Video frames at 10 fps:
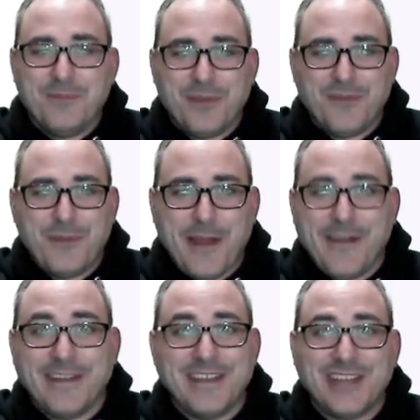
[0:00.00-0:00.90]

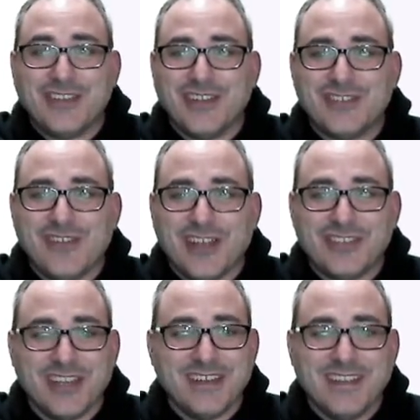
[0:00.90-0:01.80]
Preparing digital
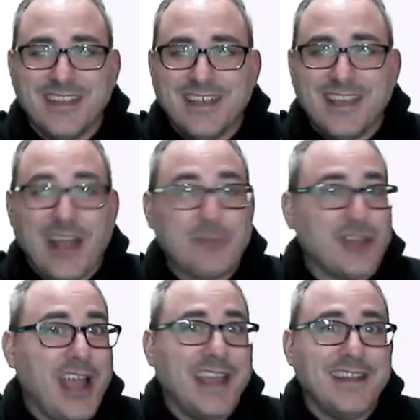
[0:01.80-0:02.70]
instruction. I'm
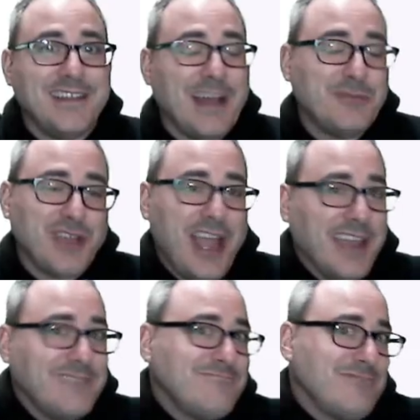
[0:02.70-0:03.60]
trying. I'm
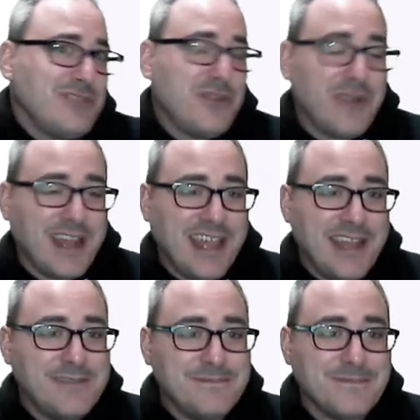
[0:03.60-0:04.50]
doing what I can.